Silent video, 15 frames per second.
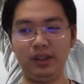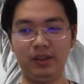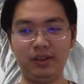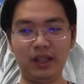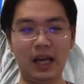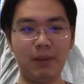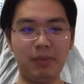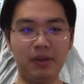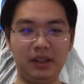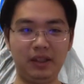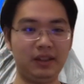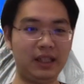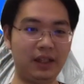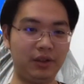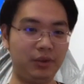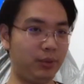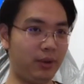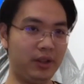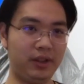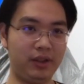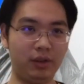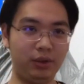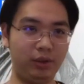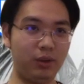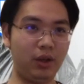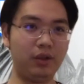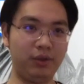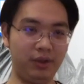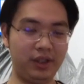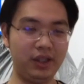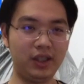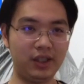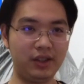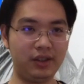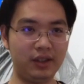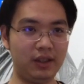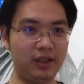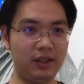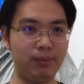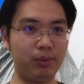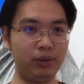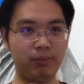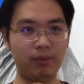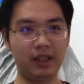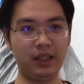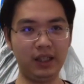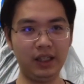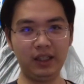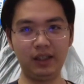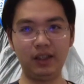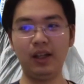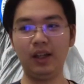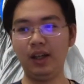this happening next 20 or 200 years and they put money in.